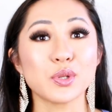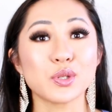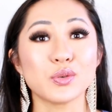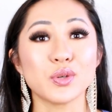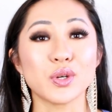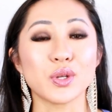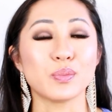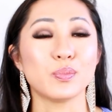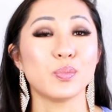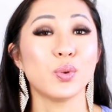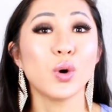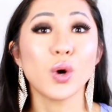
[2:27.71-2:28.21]

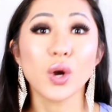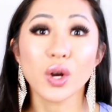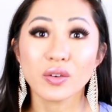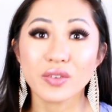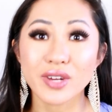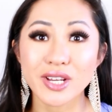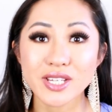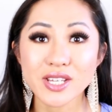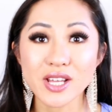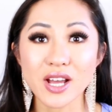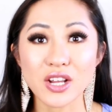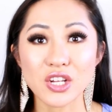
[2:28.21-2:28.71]
with pore
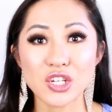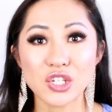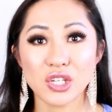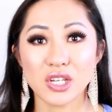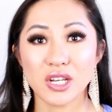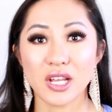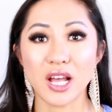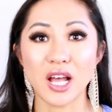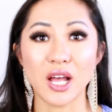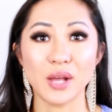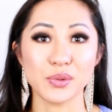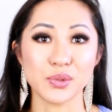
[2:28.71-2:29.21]
reduction,
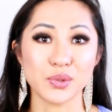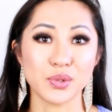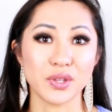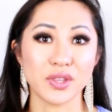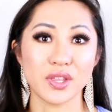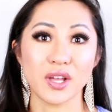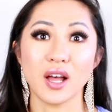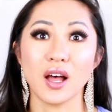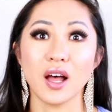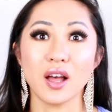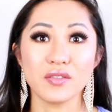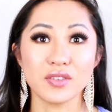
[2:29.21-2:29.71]
it helps with
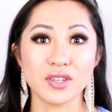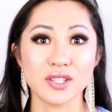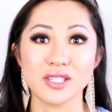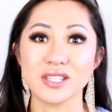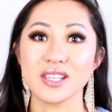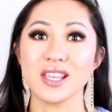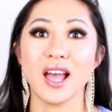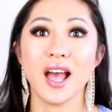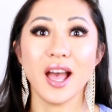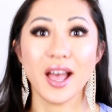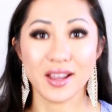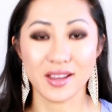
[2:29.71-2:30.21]

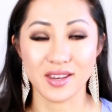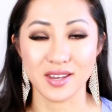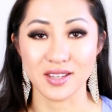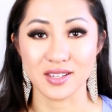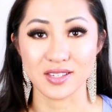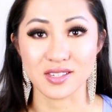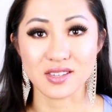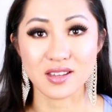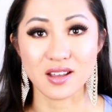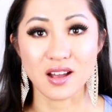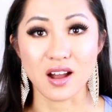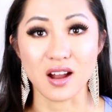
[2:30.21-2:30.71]
obviously acne
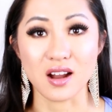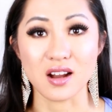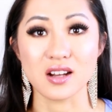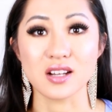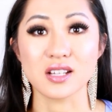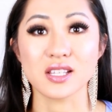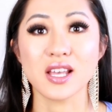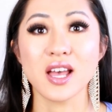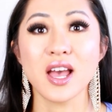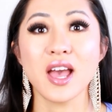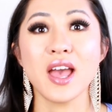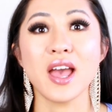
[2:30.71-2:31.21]

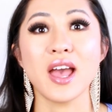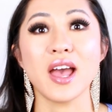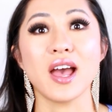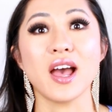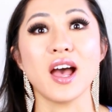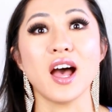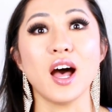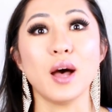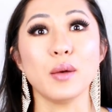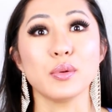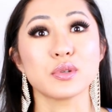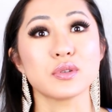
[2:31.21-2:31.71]
scars, it
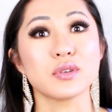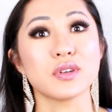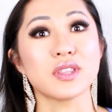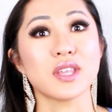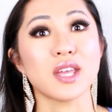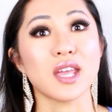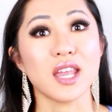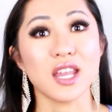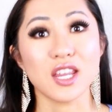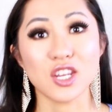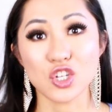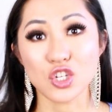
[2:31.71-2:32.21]
helps with
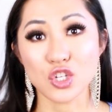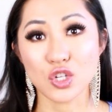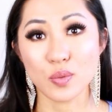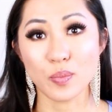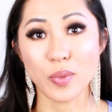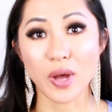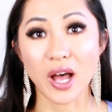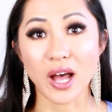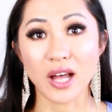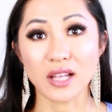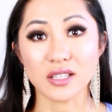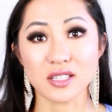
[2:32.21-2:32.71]
age
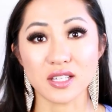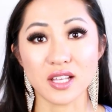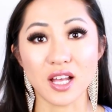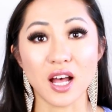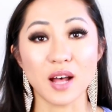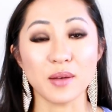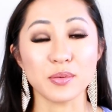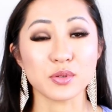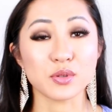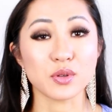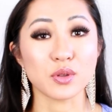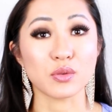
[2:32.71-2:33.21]
spots, it
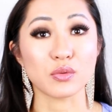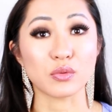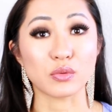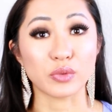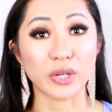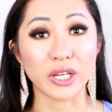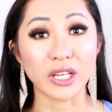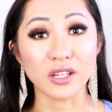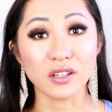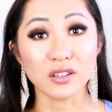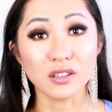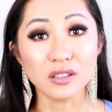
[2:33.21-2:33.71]
helps with
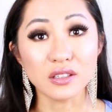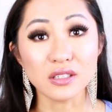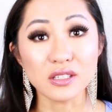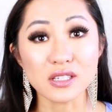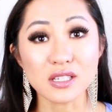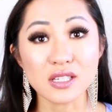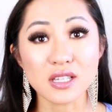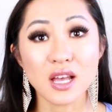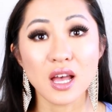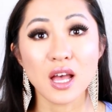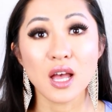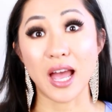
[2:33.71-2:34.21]

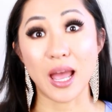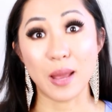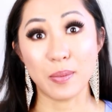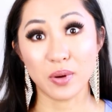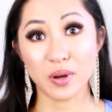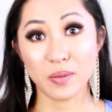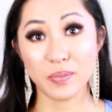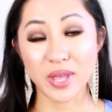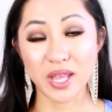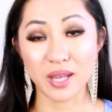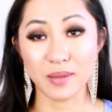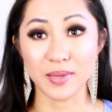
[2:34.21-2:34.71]
wrinkles,
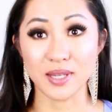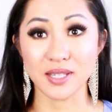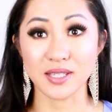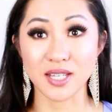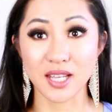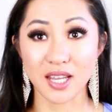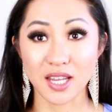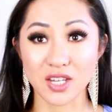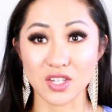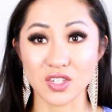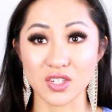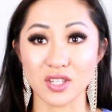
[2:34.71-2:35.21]

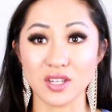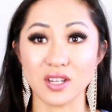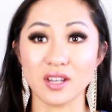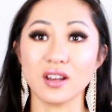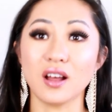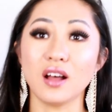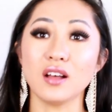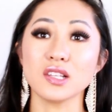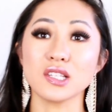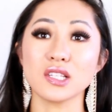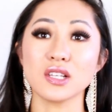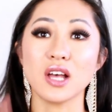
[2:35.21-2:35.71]
hyperpigmentation, and
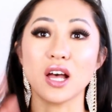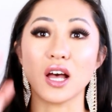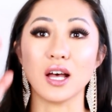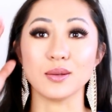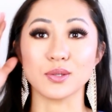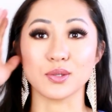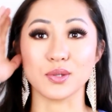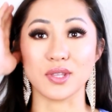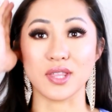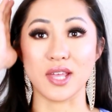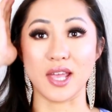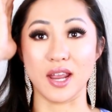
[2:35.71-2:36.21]
also
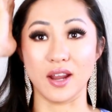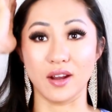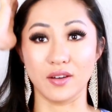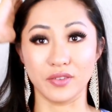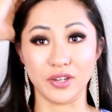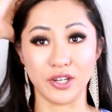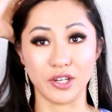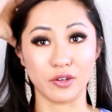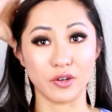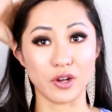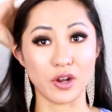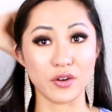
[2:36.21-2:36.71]
helps with hair
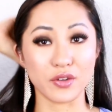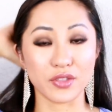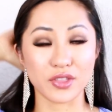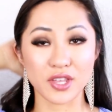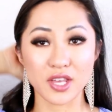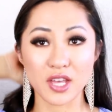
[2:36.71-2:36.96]
regrowth.